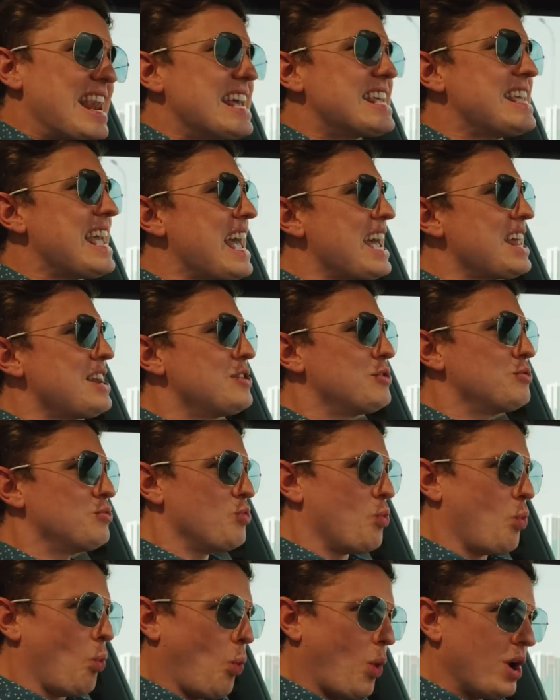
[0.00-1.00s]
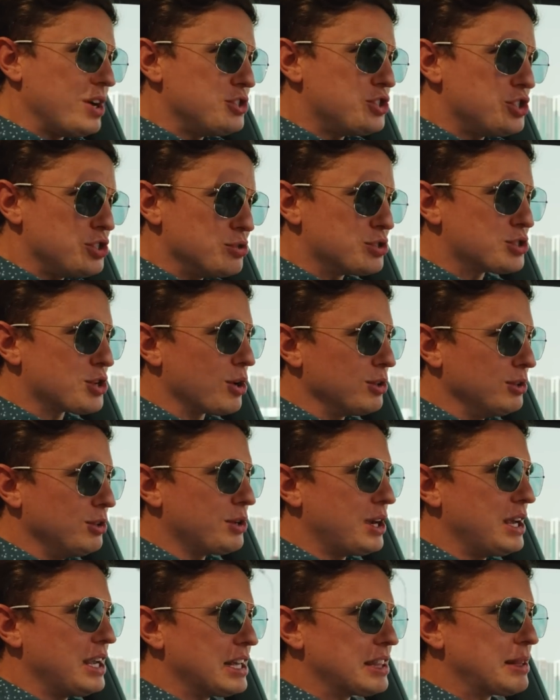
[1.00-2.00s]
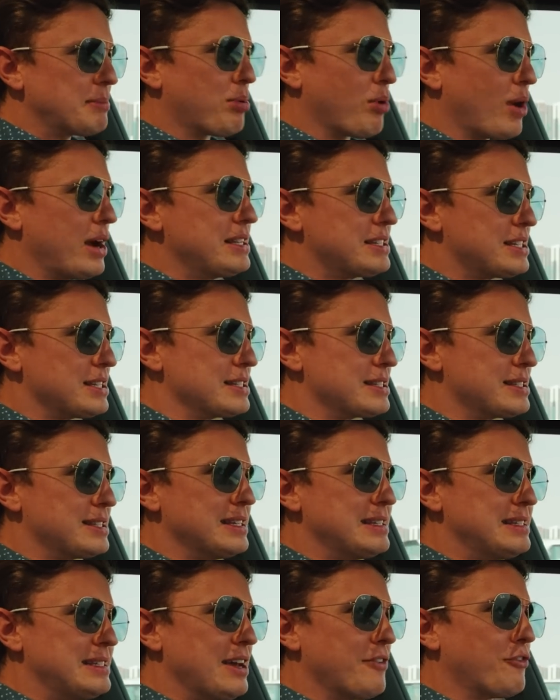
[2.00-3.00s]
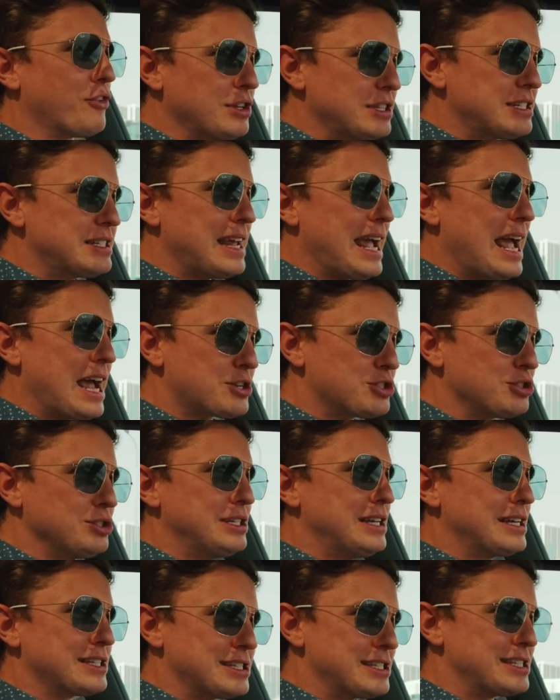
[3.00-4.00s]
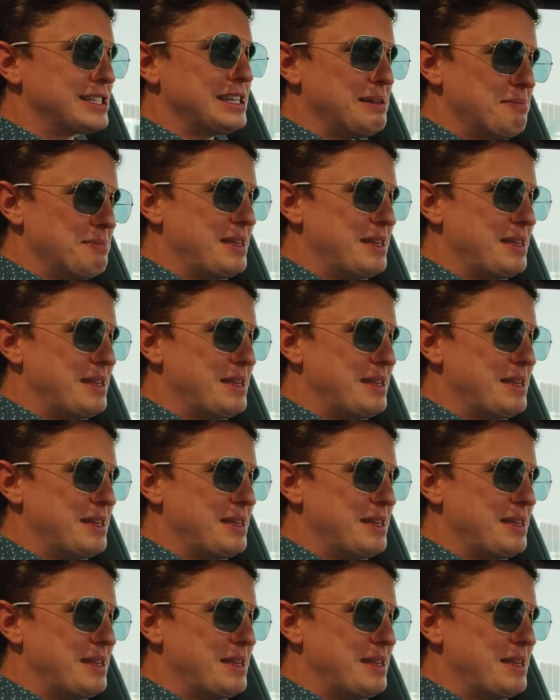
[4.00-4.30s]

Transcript: again, once you start looking at the prices, the difference actually doesn't seem